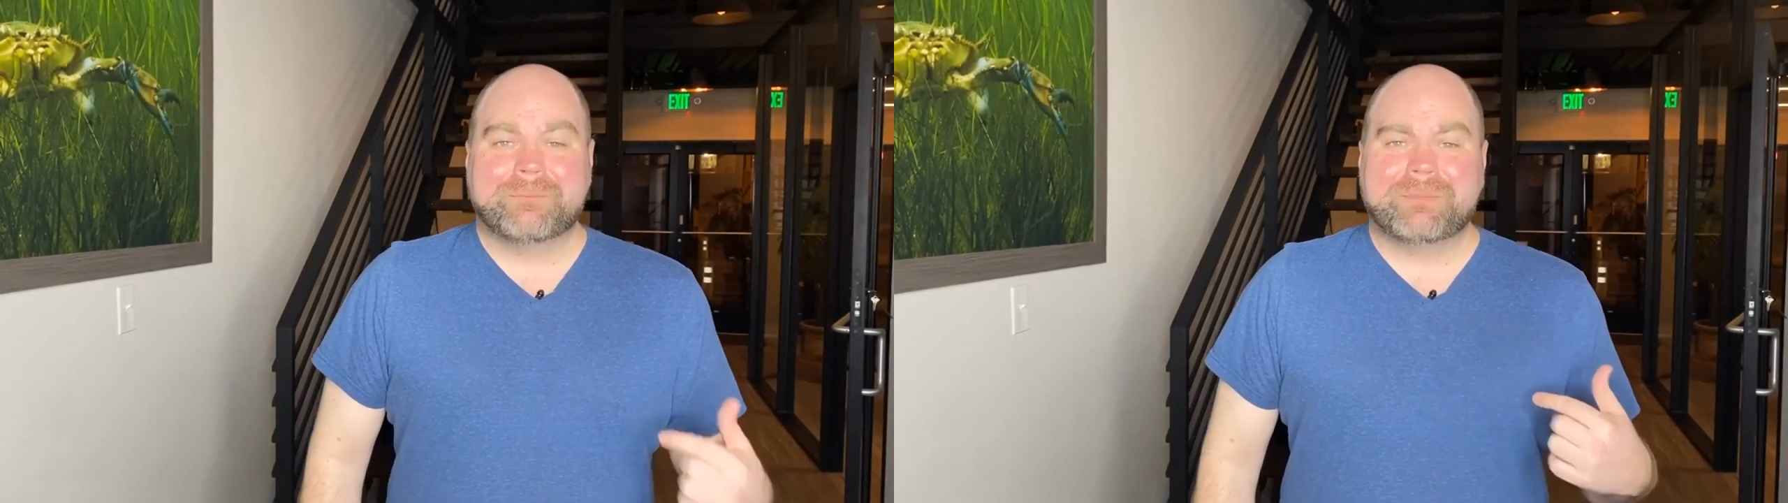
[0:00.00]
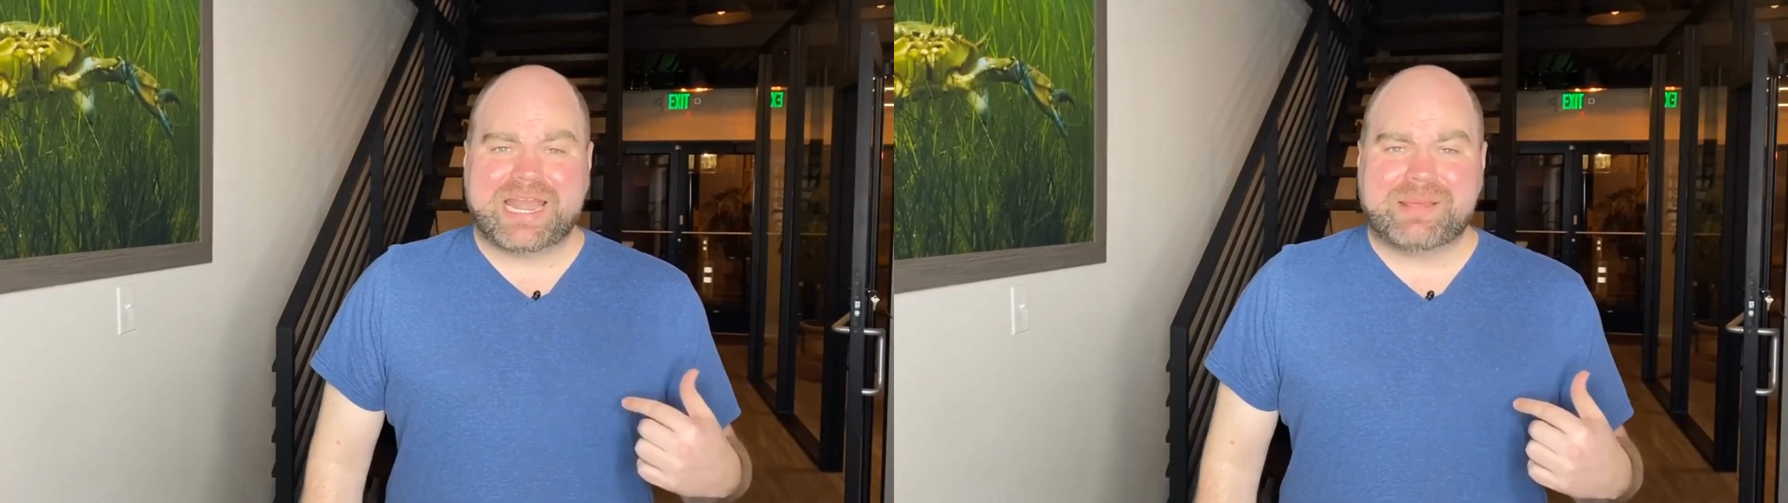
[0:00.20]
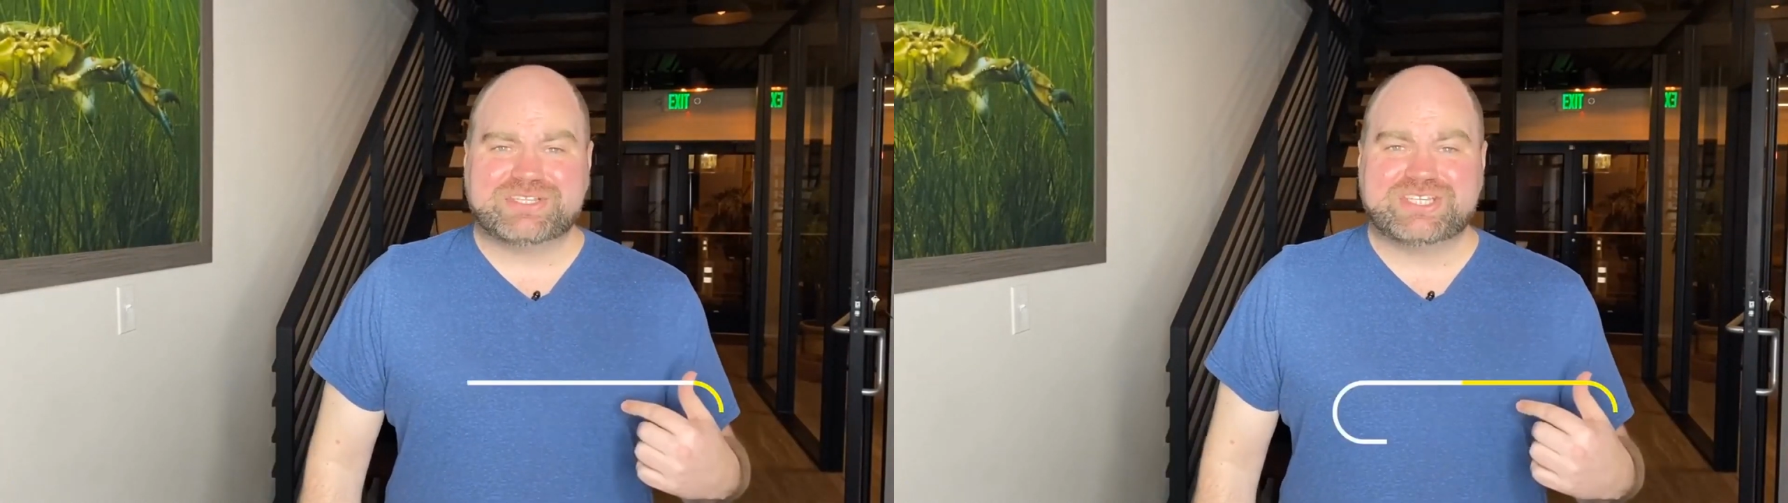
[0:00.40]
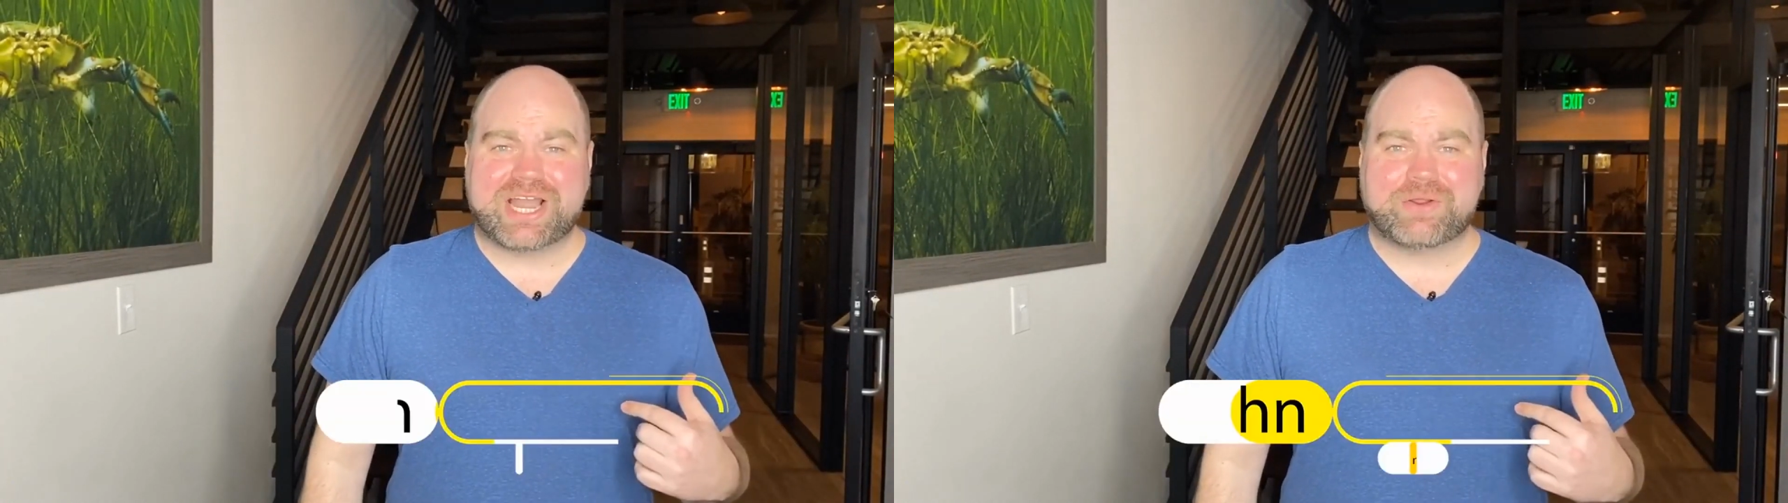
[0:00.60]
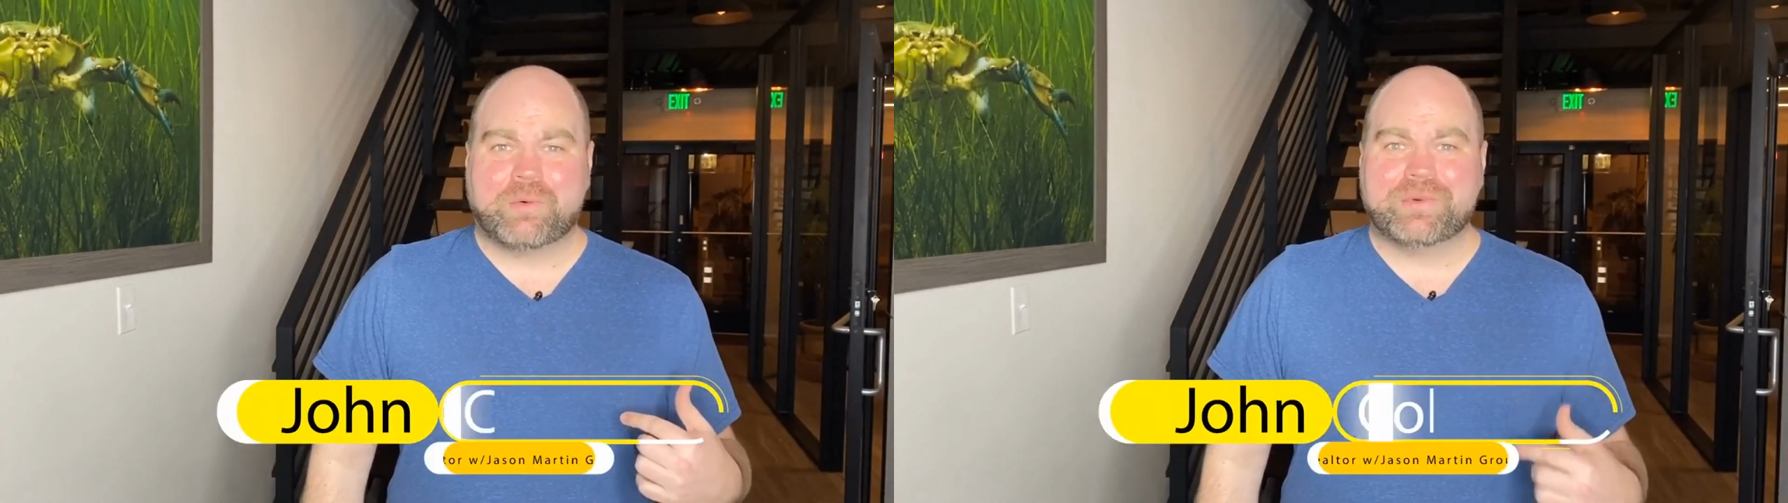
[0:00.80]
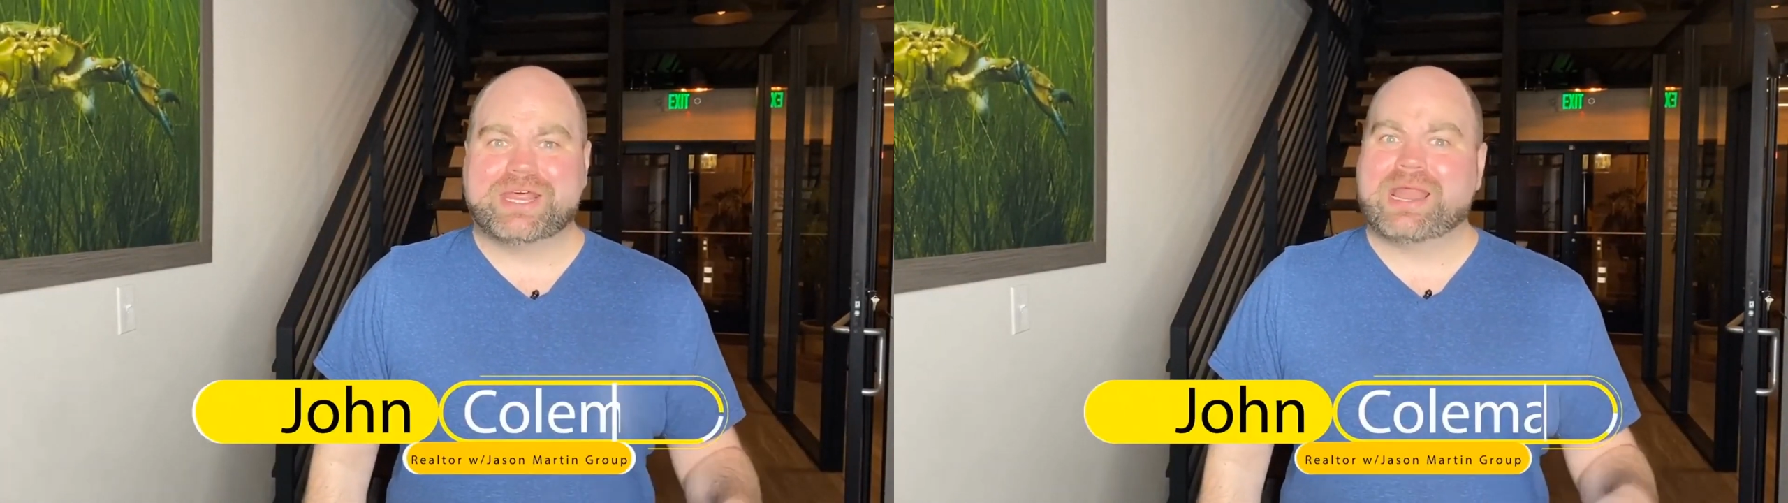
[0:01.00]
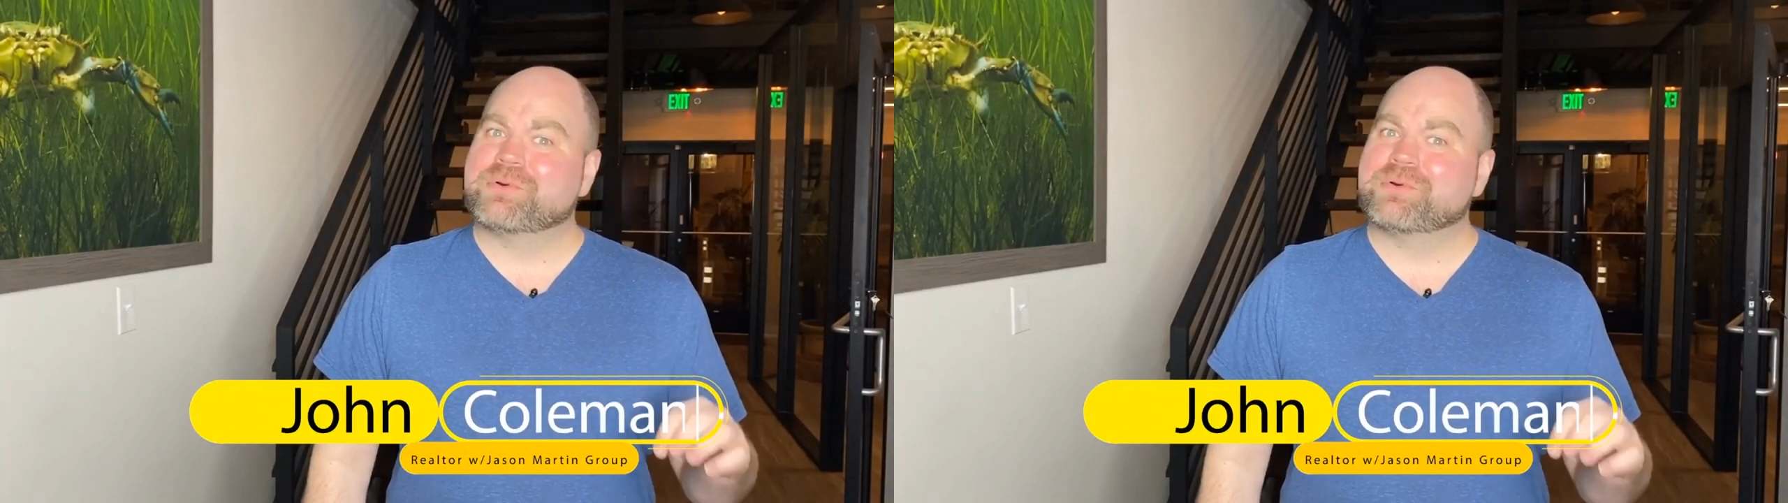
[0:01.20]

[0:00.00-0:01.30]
My name is John Coleman, and